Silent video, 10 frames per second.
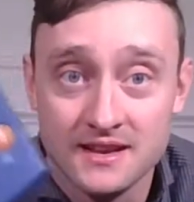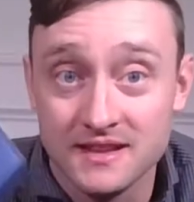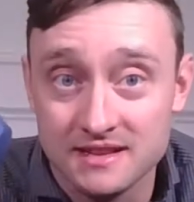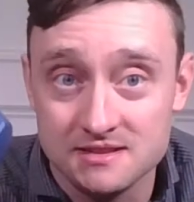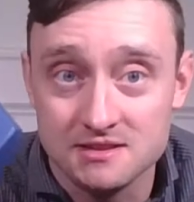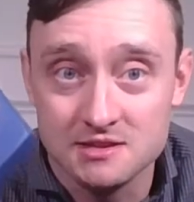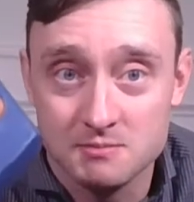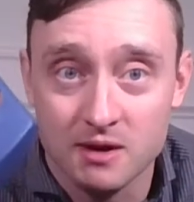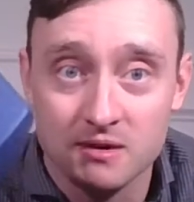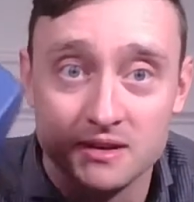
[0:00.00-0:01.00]
and that's the
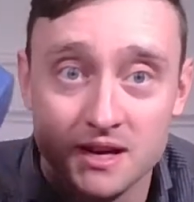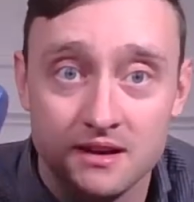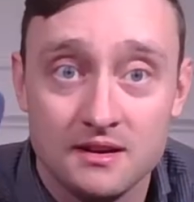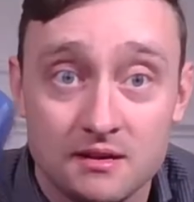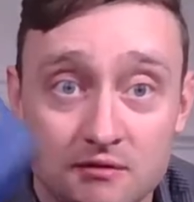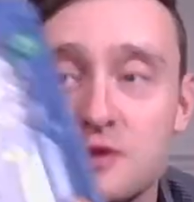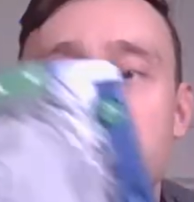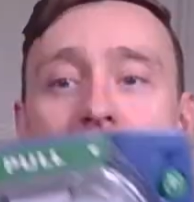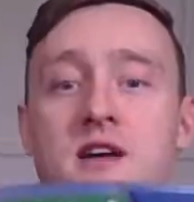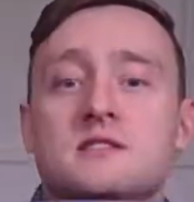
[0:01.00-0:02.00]
expiry date for the
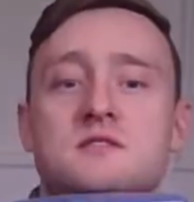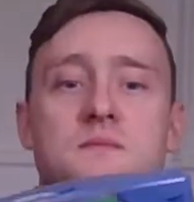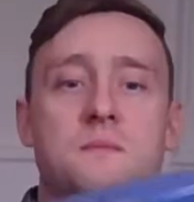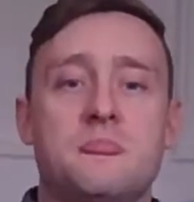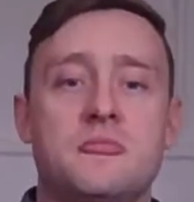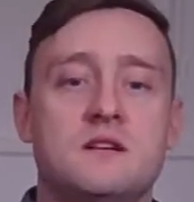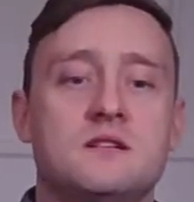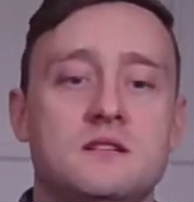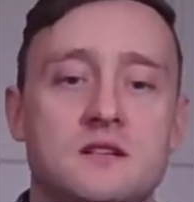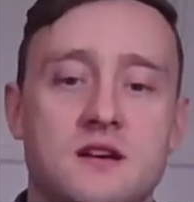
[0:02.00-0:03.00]
pads.
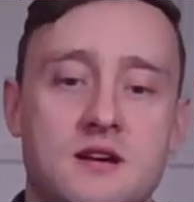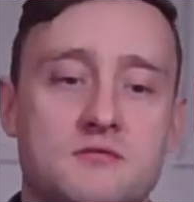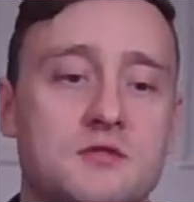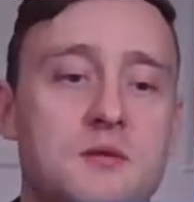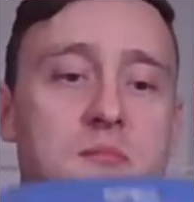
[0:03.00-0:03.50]
And for the